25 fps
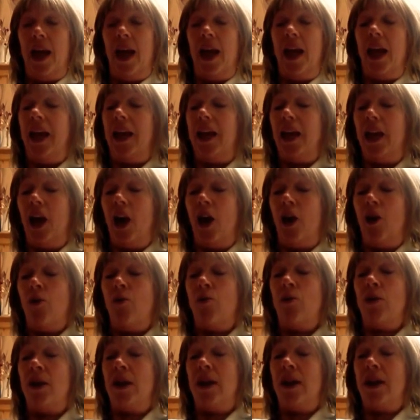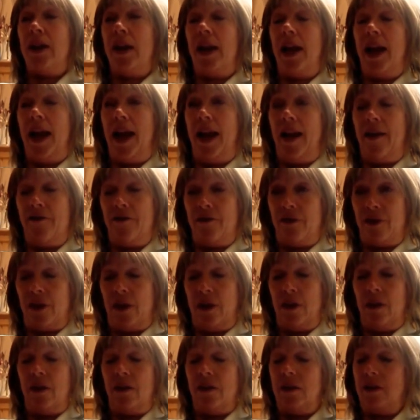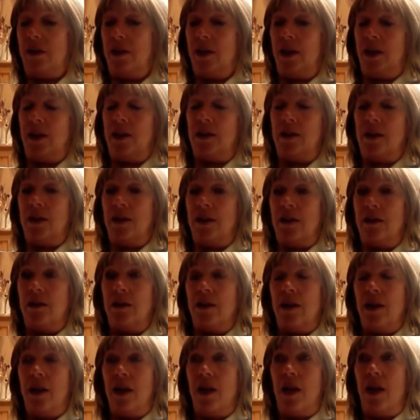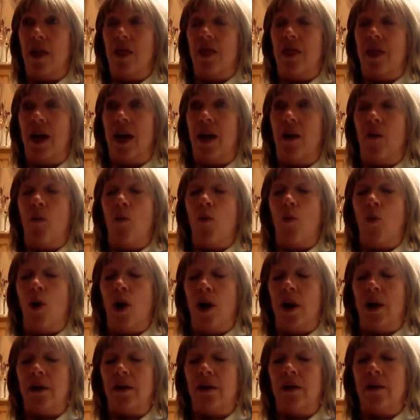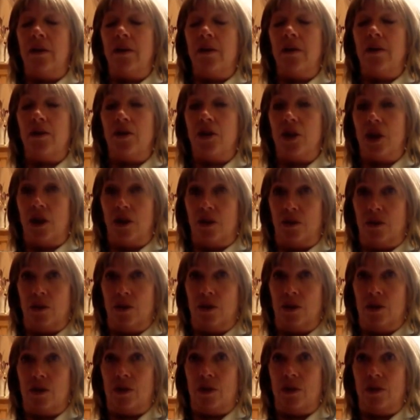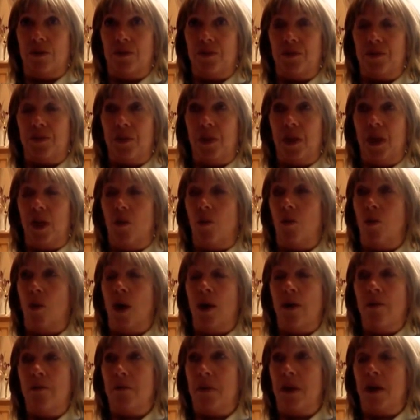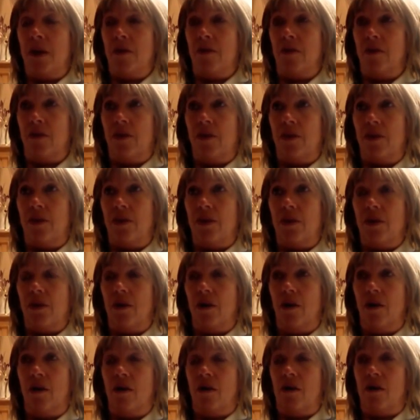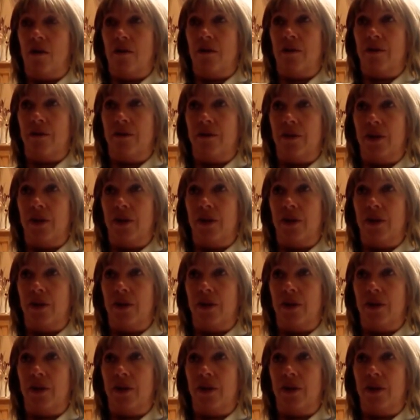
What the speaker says: He only ever needed that one dose, 1 month of